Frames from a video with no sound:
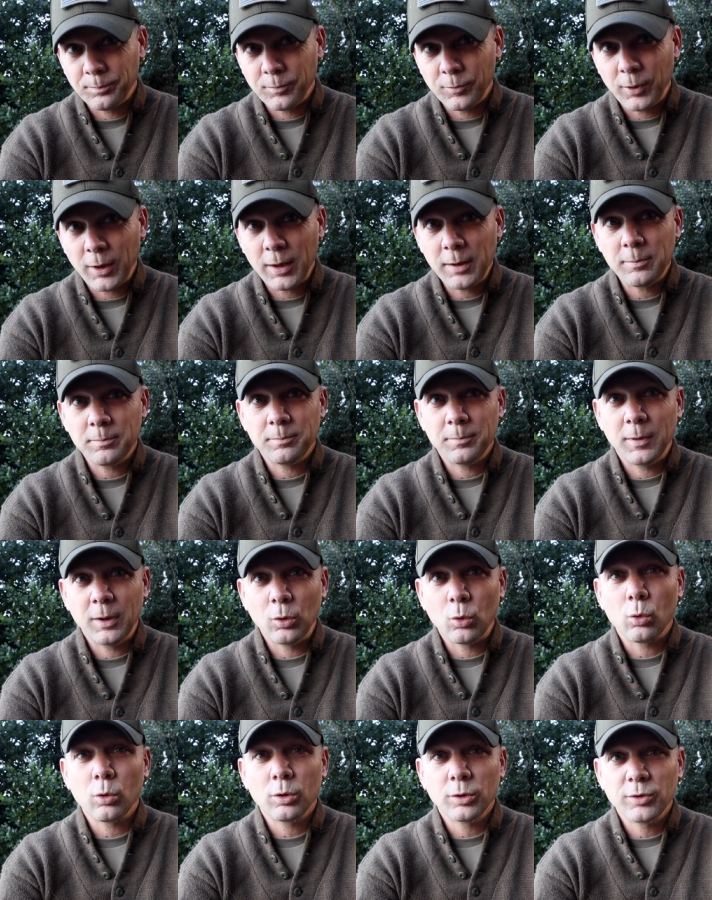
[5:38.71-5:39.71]
right?
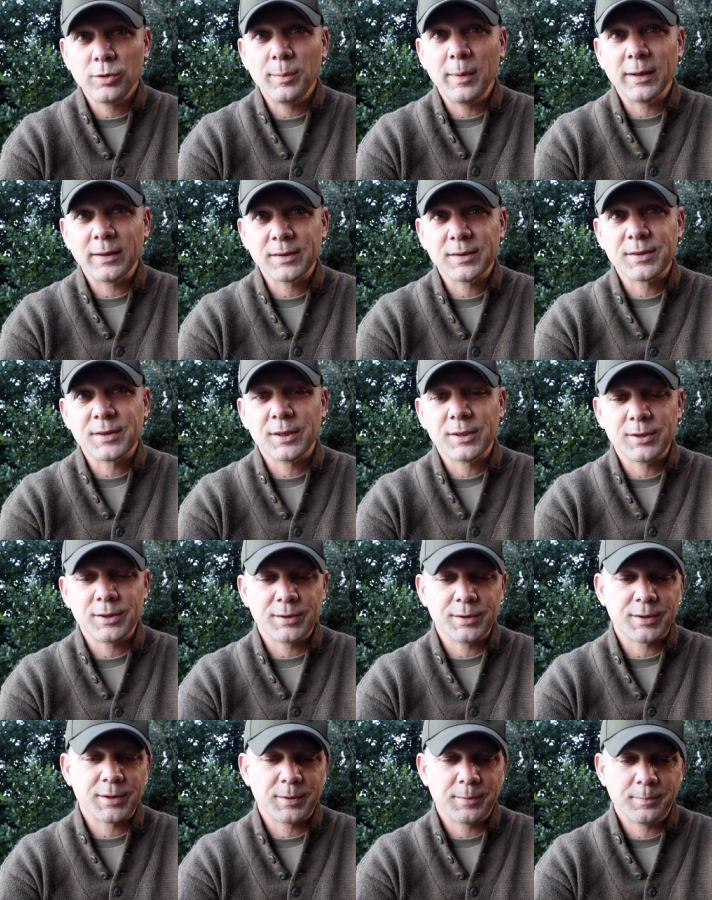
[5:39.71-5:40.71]
In order to make decisions,